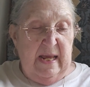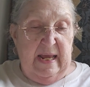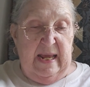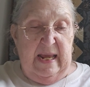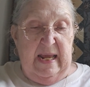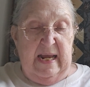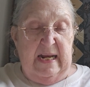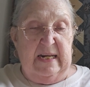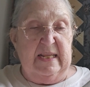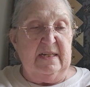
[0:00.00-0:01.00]

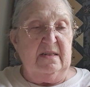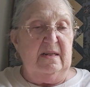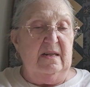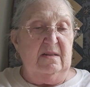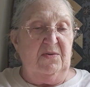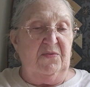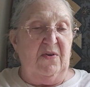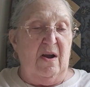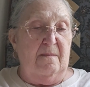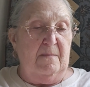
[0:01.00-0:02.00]
and this is
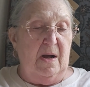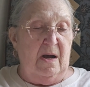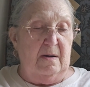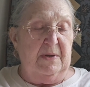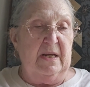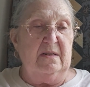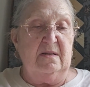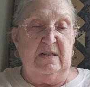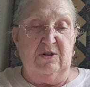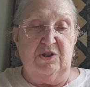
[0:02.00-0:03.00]
from Kitten
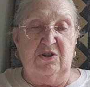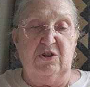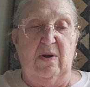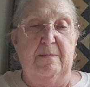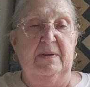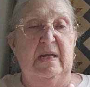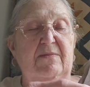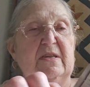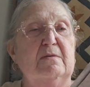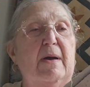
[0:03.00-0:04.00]
Stitcher, so I believe
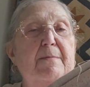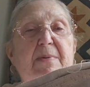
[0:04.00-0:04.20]
this might